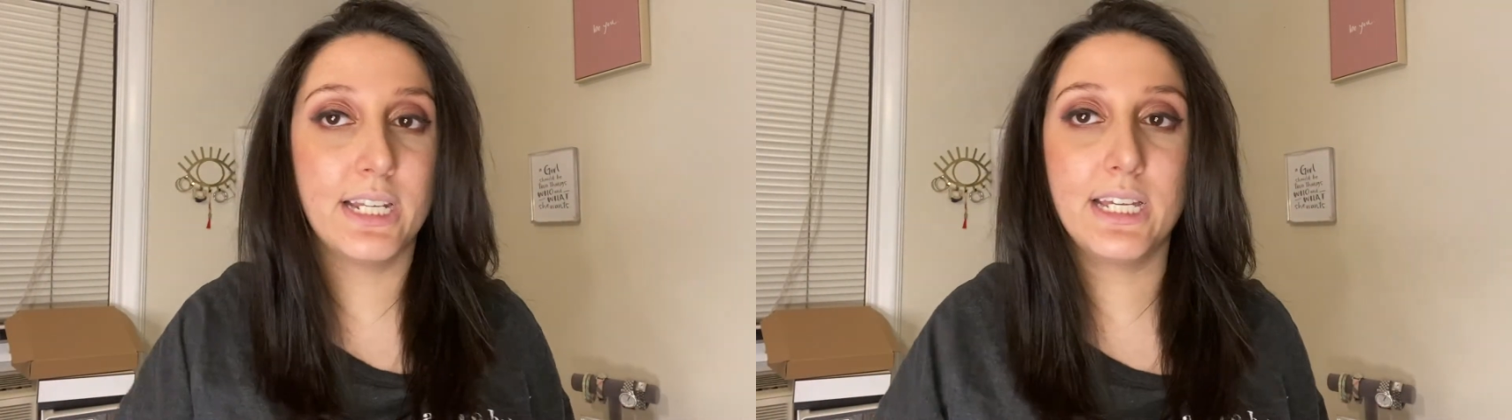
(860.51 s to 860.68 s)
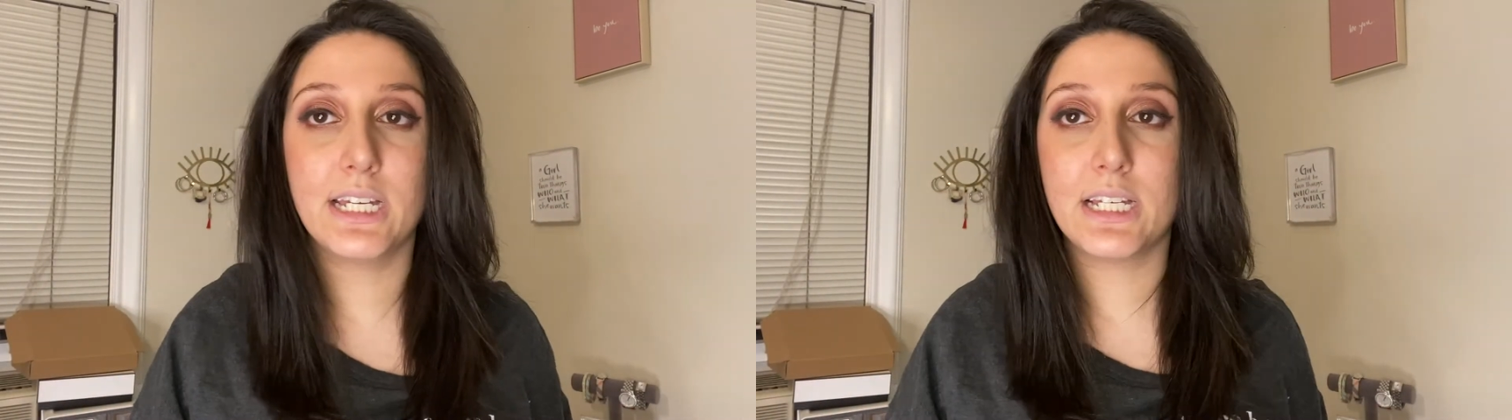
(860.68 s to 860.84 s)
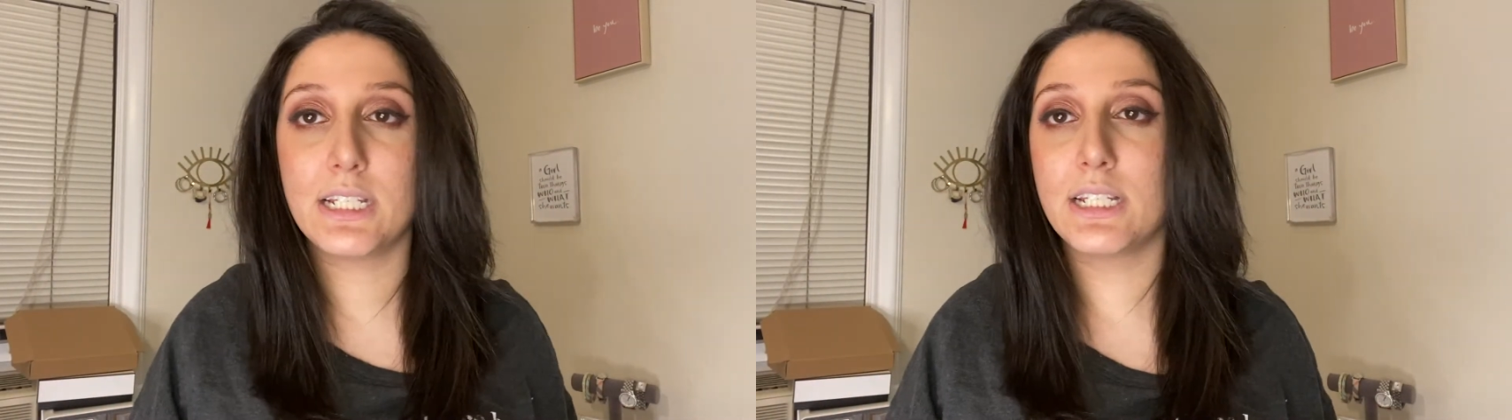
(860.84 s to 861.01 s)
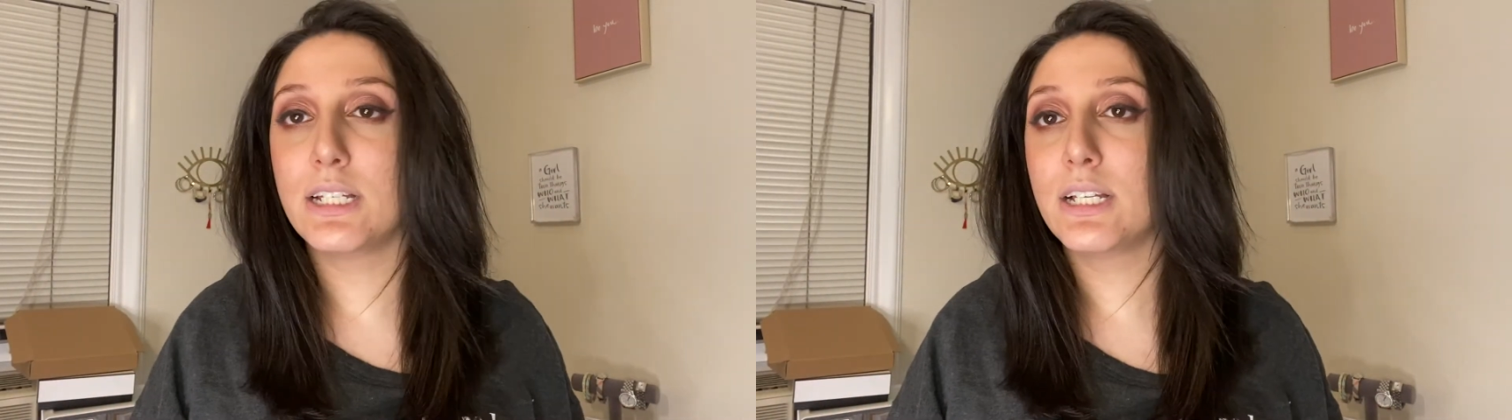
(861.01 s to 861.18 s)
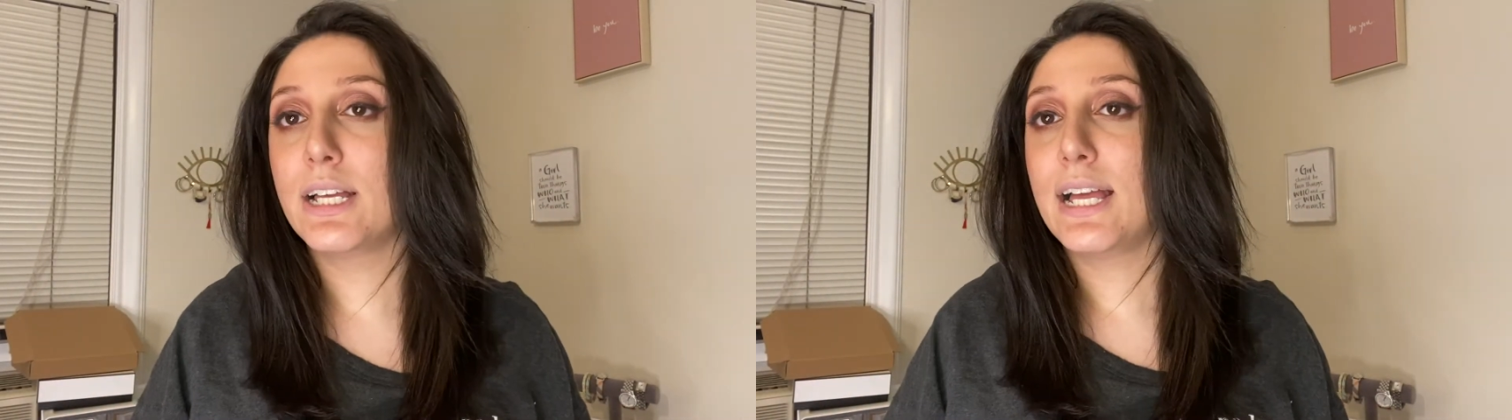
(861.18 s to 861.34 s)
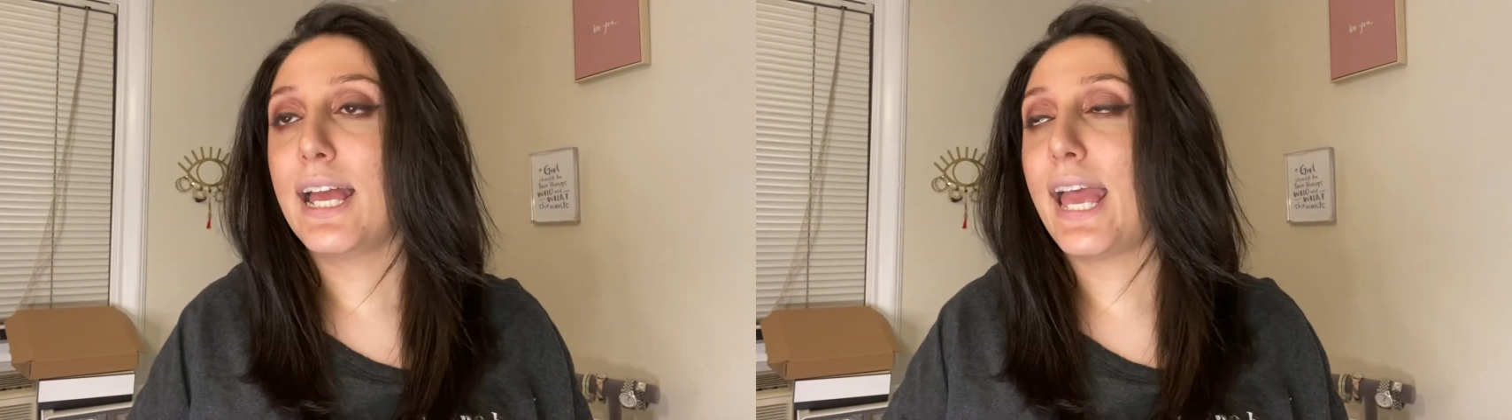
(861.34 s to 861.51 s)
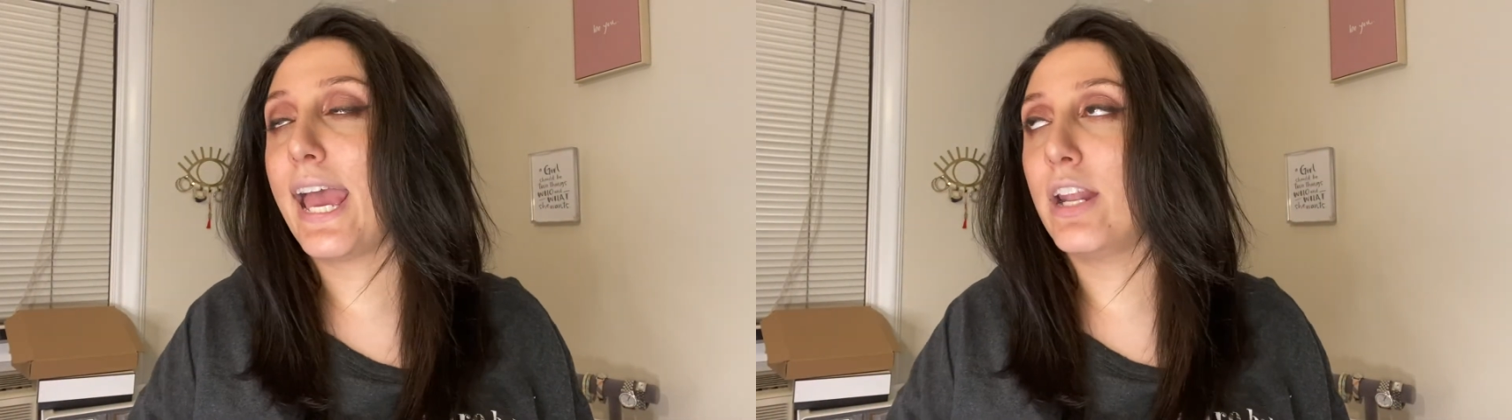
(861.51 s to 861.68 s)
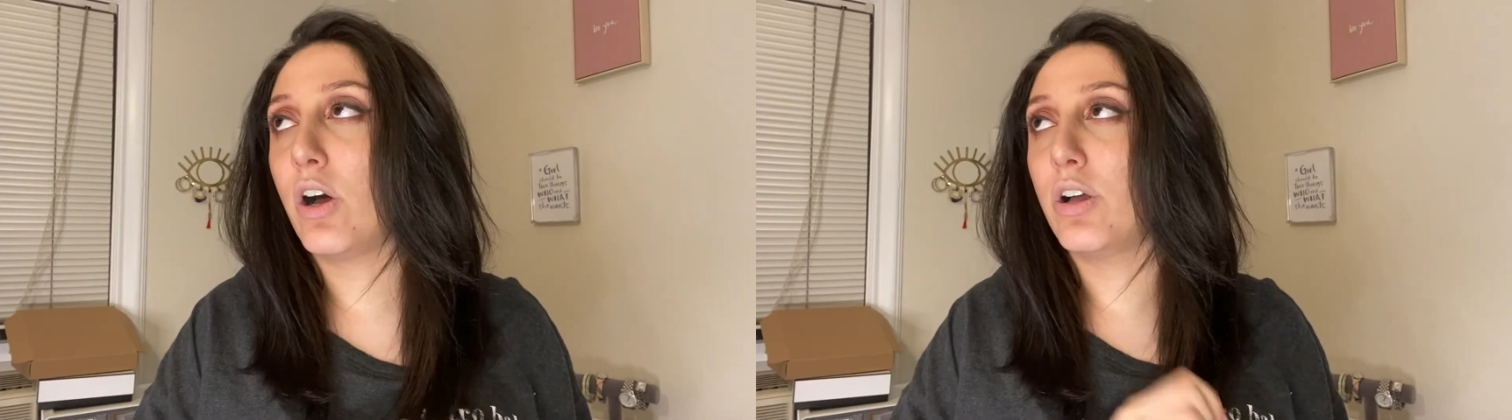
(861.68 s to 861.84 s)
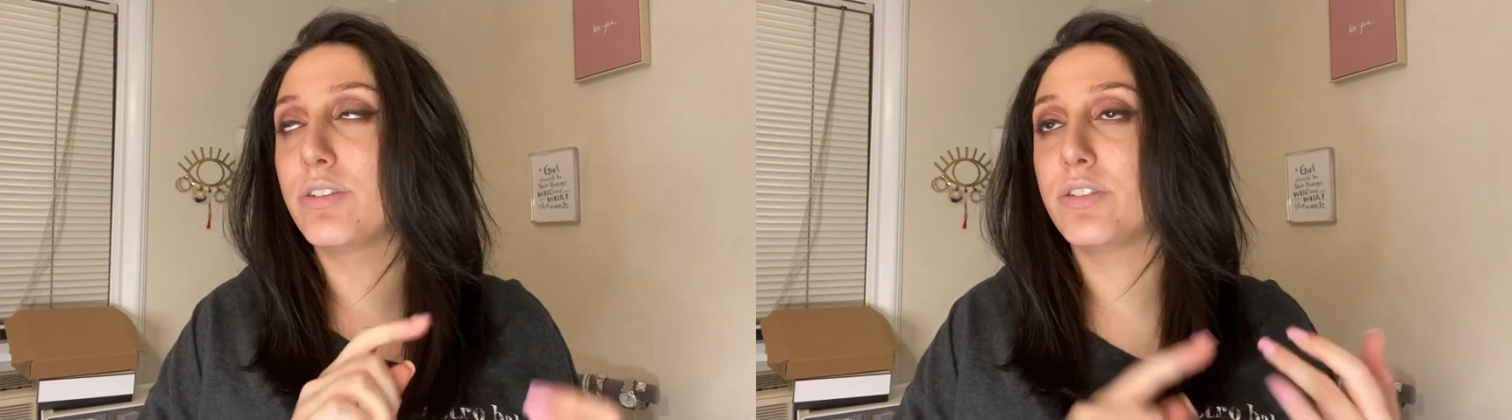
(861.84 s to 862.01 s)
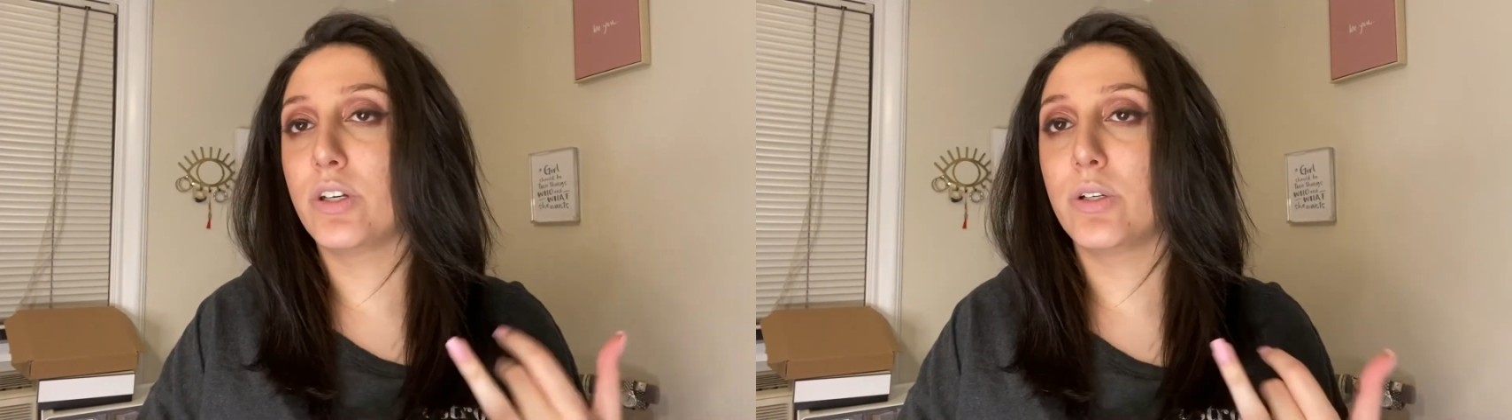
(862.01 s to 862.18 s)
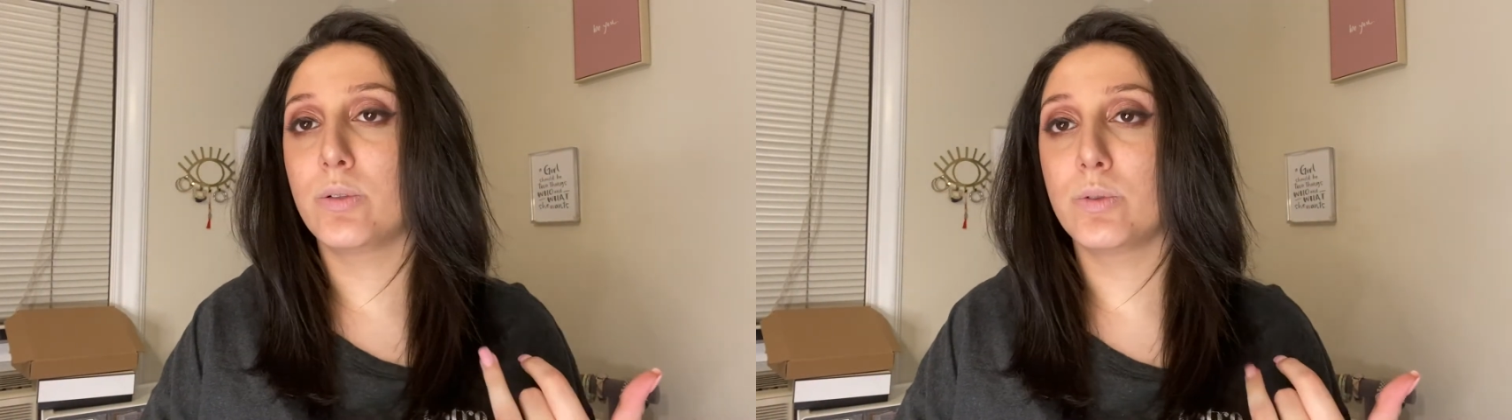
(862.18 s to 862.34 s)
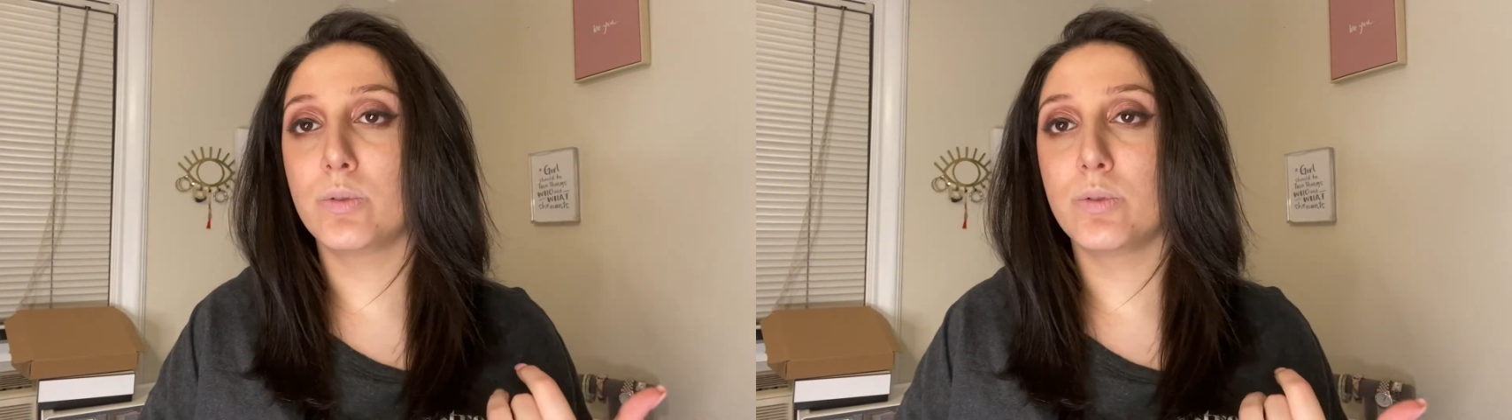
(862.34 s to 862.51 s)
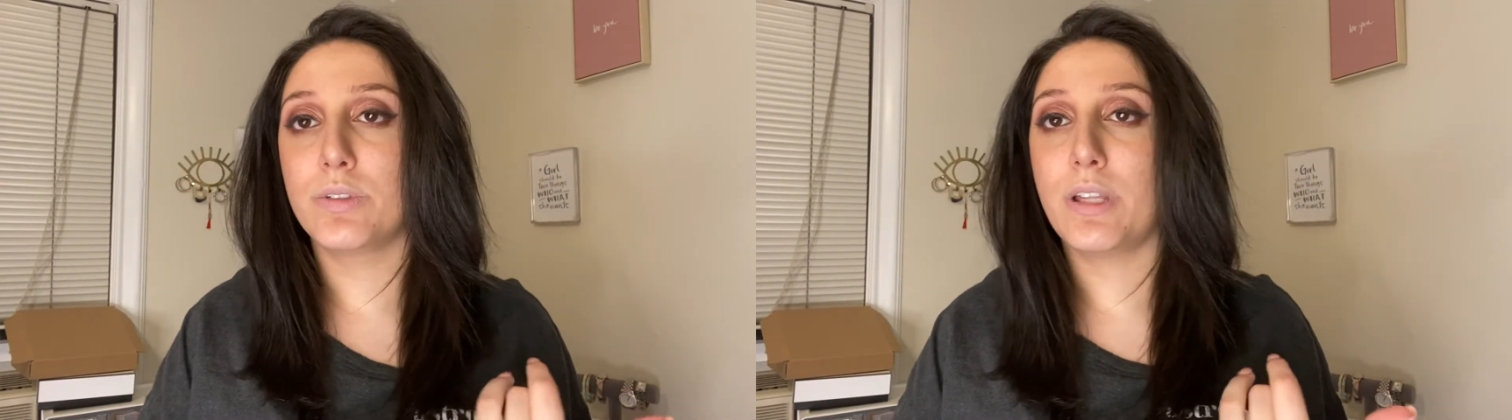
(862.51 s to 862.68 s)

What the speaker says: in, and also